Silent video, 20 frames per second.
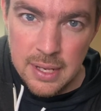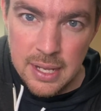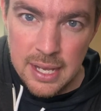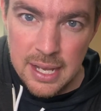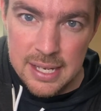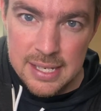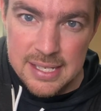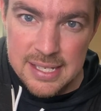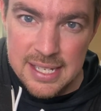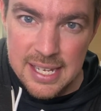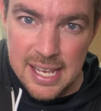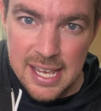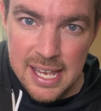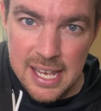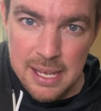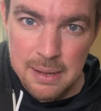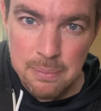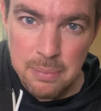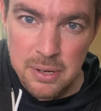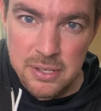A
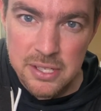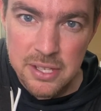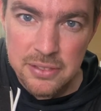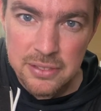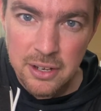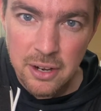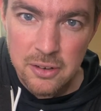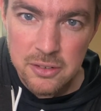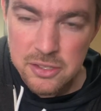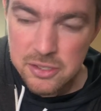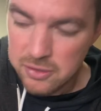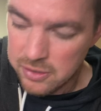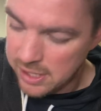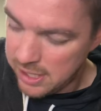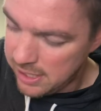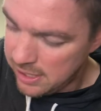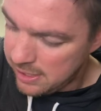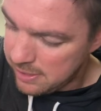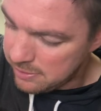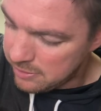D, press the third
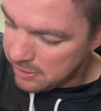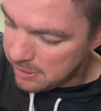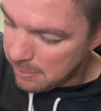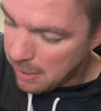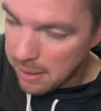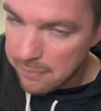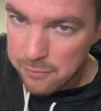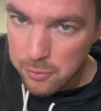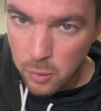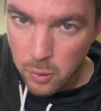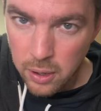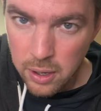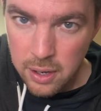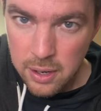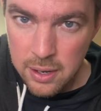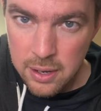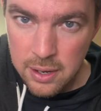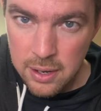string, your bottom fourth.